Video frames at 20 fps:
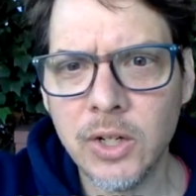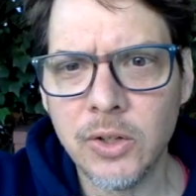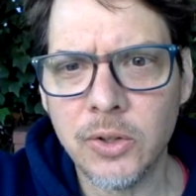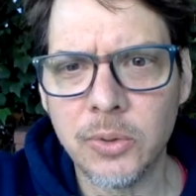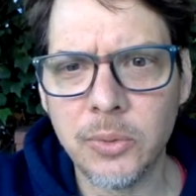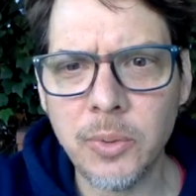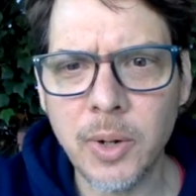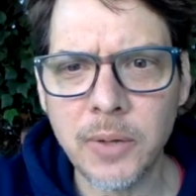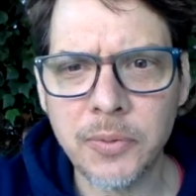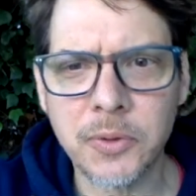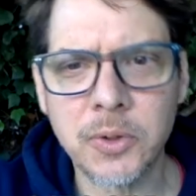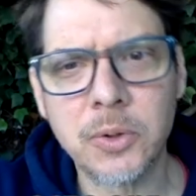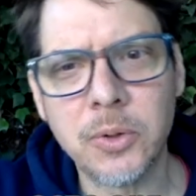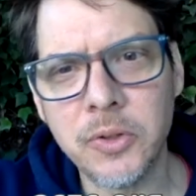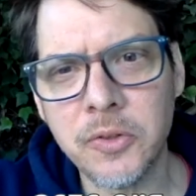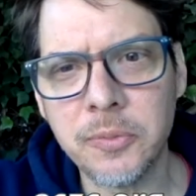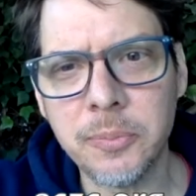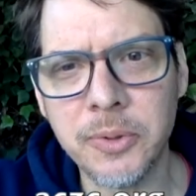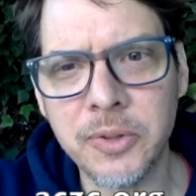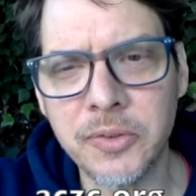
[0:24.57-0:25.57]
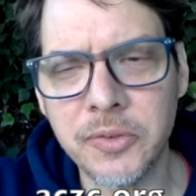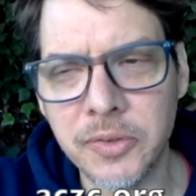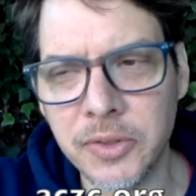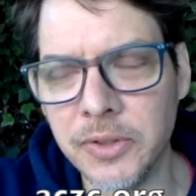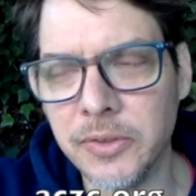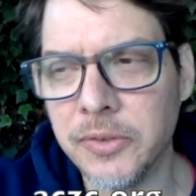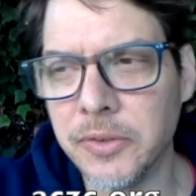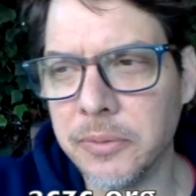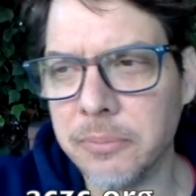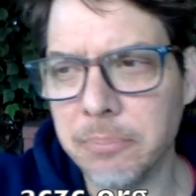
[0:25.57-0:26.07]
throughout the Christmas
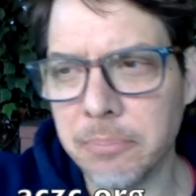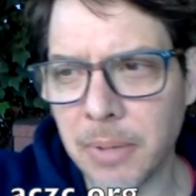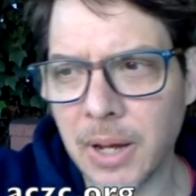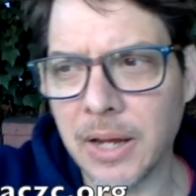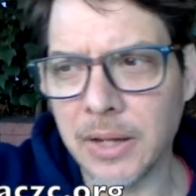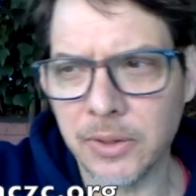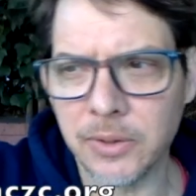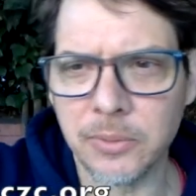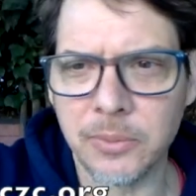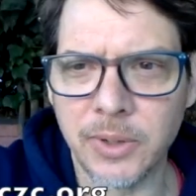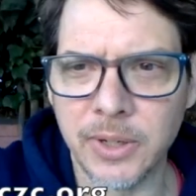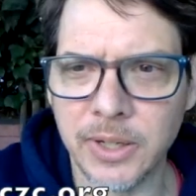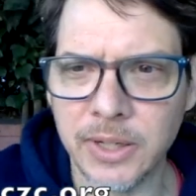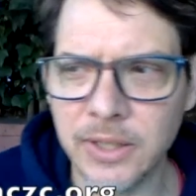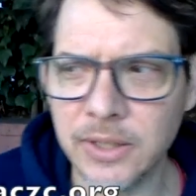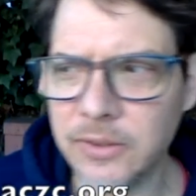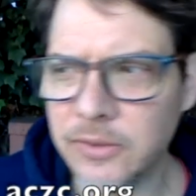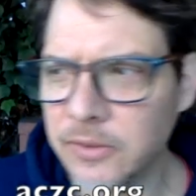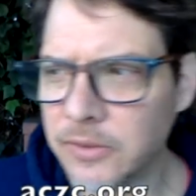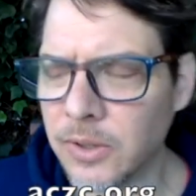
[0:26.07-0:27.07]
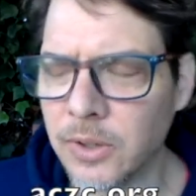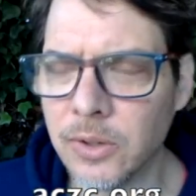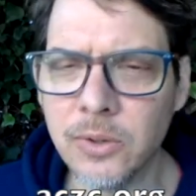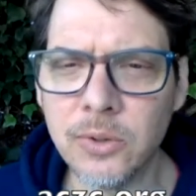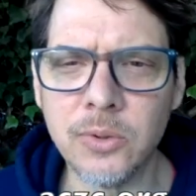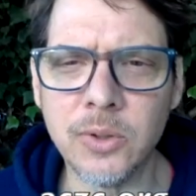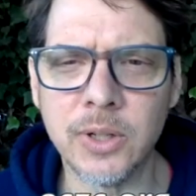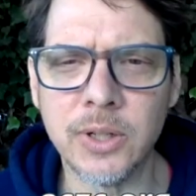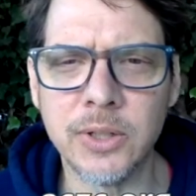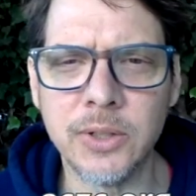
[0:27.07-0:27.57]
season, by the way,
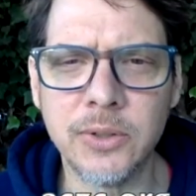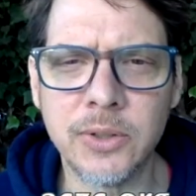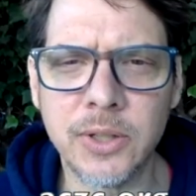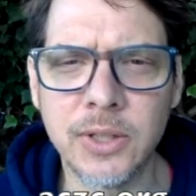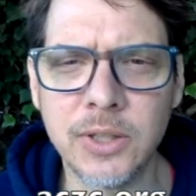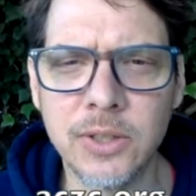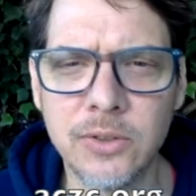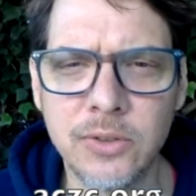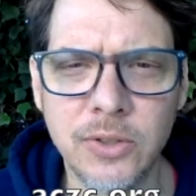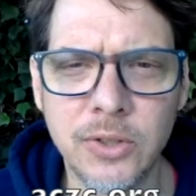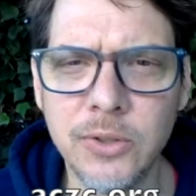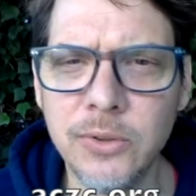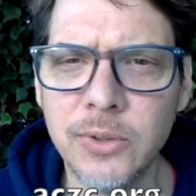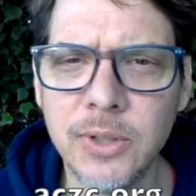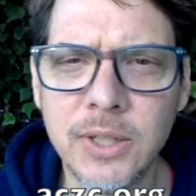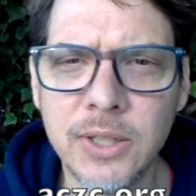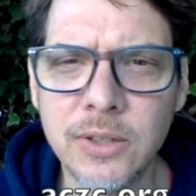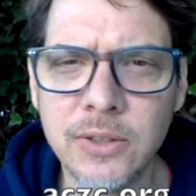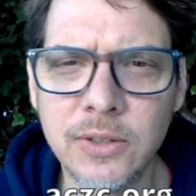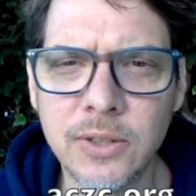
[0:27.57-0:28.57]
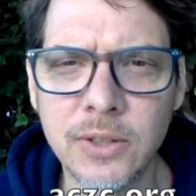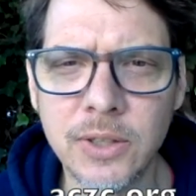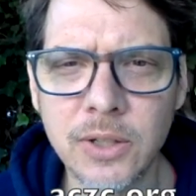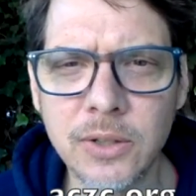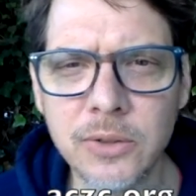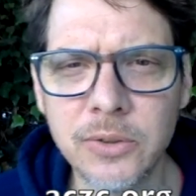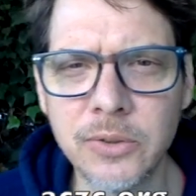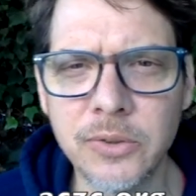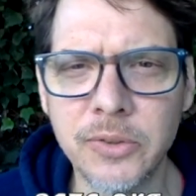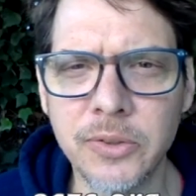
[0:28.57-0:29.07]
so you can tune in to
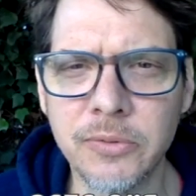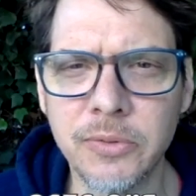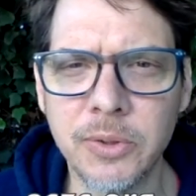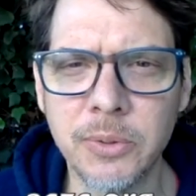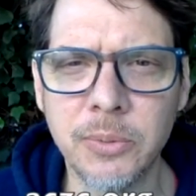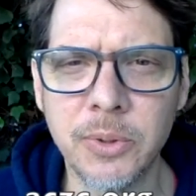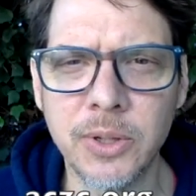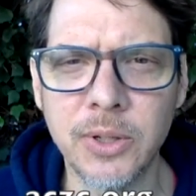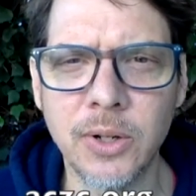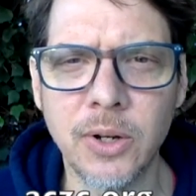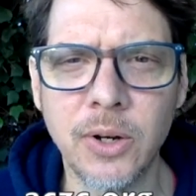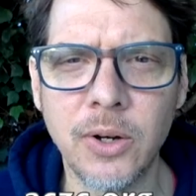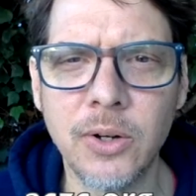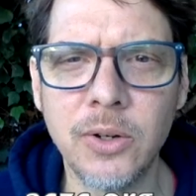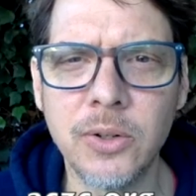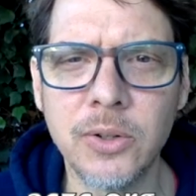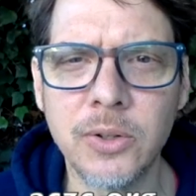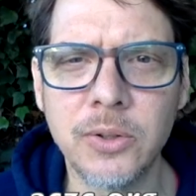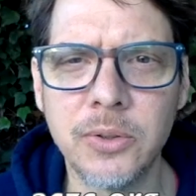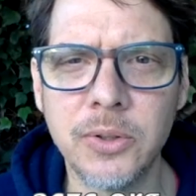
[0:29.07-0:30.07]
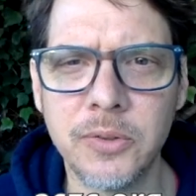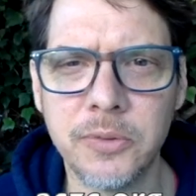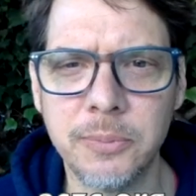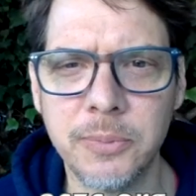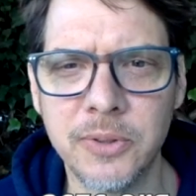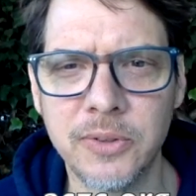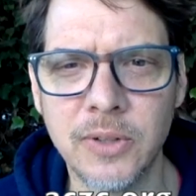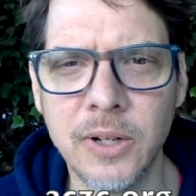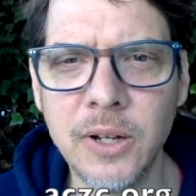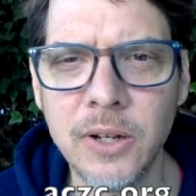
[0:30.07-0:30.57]
those if you want all
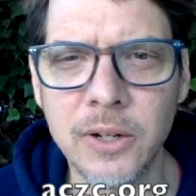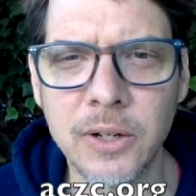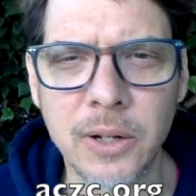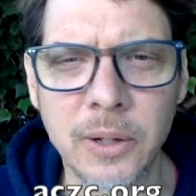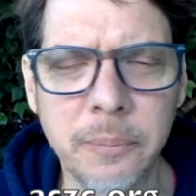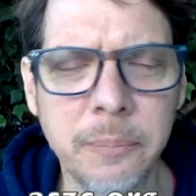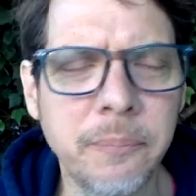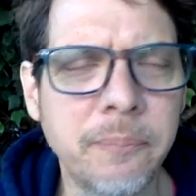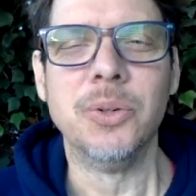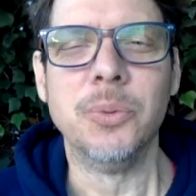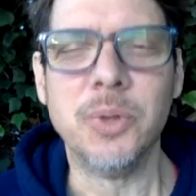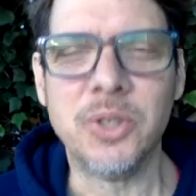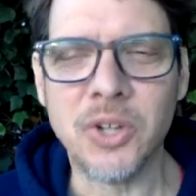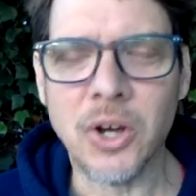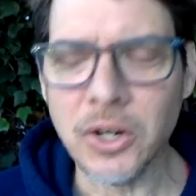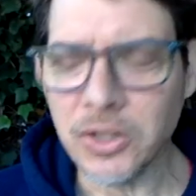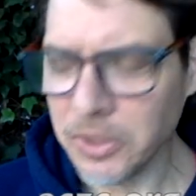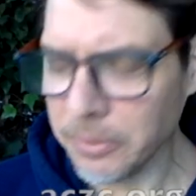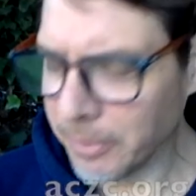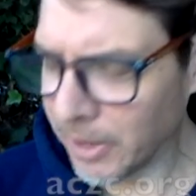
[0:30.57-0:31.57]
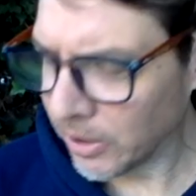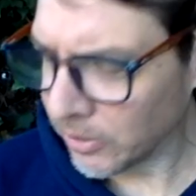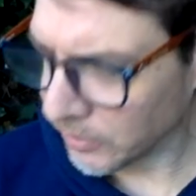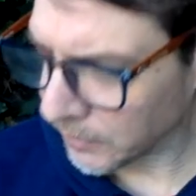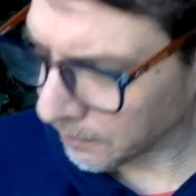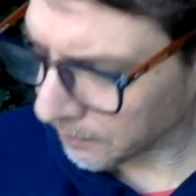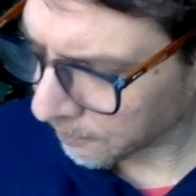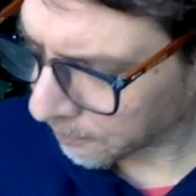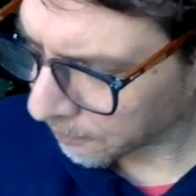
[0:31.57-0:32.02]
Christmas long. We talked about